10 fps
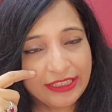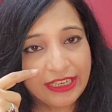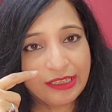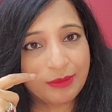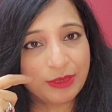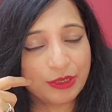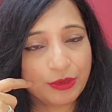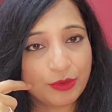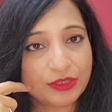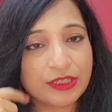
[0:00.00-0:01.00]
that can come
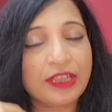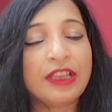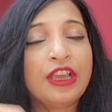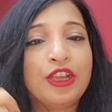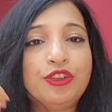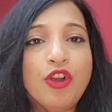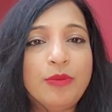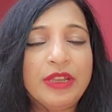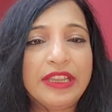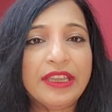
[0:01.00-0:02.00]
across?
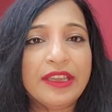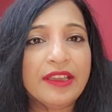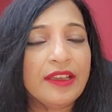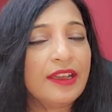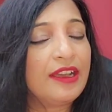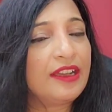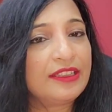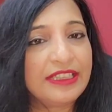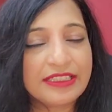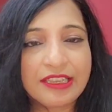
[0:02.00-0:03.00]
Normally,
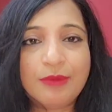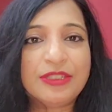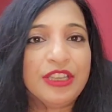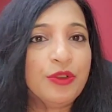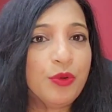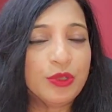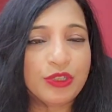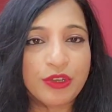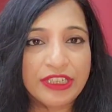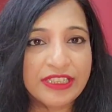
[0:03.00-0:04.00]
this comes and
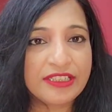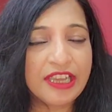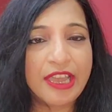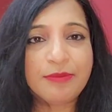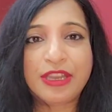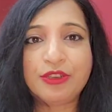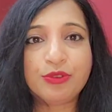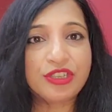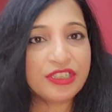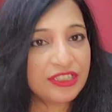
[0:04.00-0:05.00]
goes on its time and
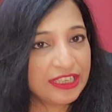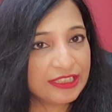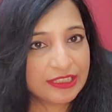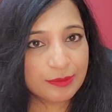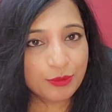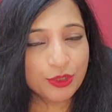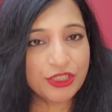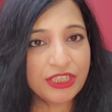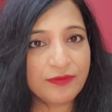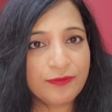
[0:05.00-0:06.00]
you just need the
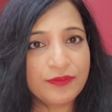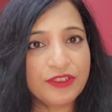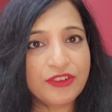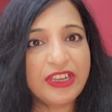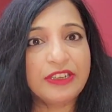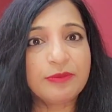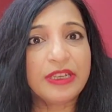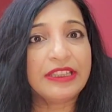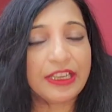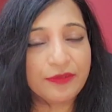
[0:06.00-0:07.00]
supportive
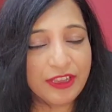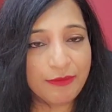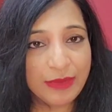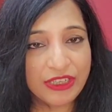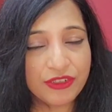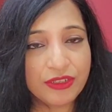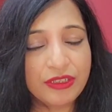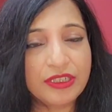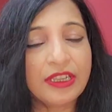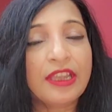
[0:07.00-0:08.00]
treatment that we have
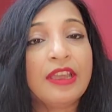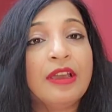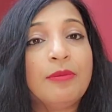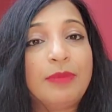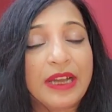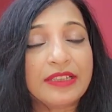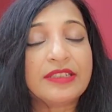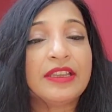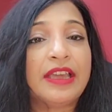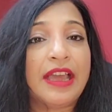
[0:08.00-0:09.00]
mentioned.
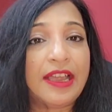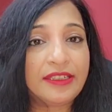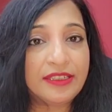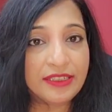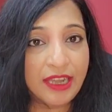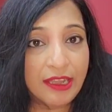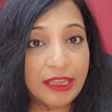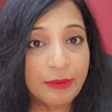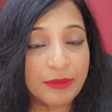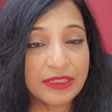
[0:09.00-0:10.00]
But at
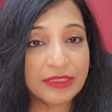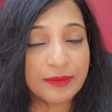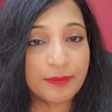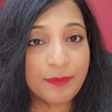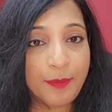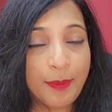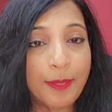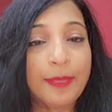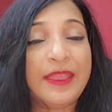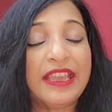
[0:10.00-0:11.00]
times,
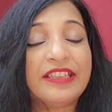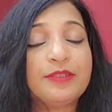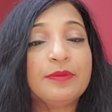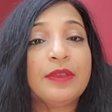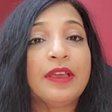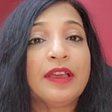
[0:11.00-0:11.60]
these